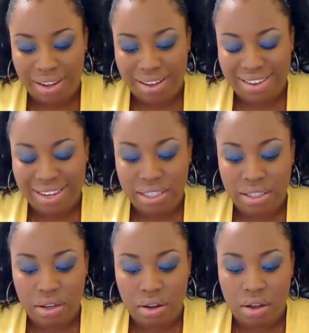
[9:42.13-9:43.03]

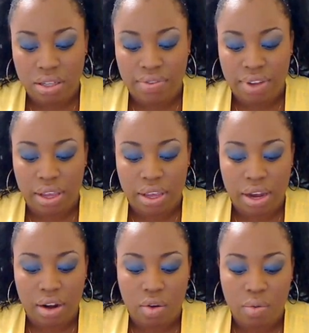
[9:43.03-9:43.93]
Glitz Gloss, if I can
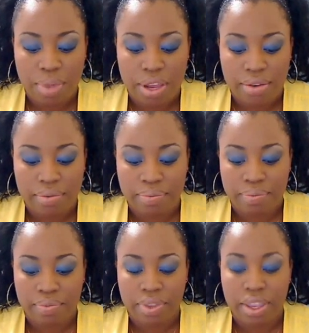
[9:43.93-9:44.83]
get it open,
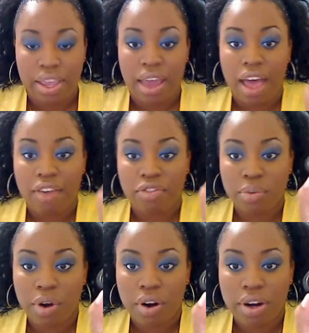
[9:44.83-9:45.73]
an
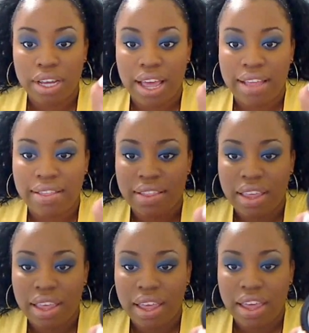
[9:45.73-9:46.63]
After Party, and
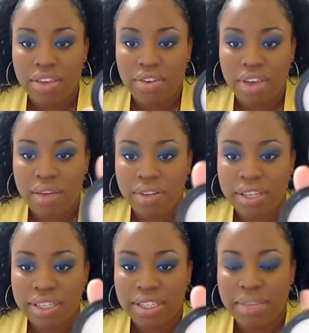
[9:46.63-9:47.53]
you can't
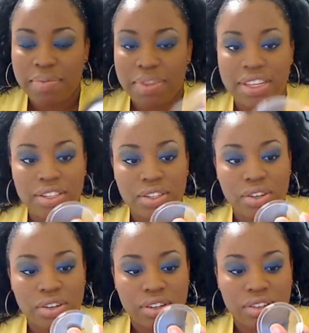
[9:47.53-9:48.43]
really see it, but these
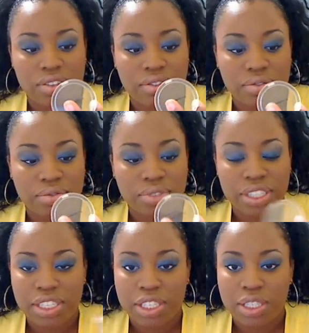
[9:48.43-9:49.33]
are
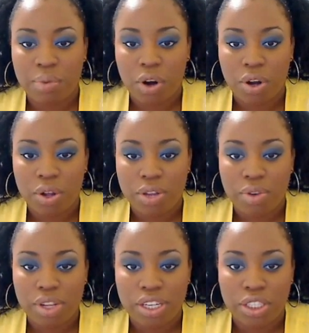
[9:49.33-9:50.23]
really sparkly,
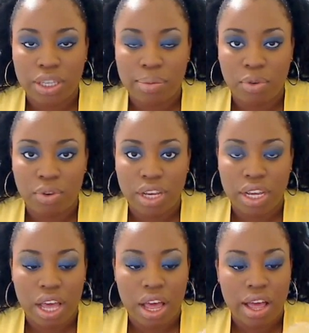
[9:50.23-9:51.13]
really
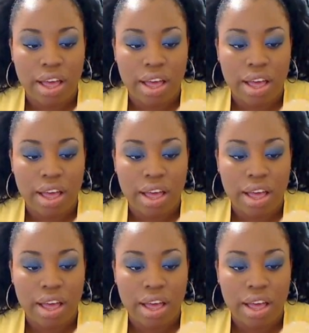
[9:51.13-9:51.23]
shimmery.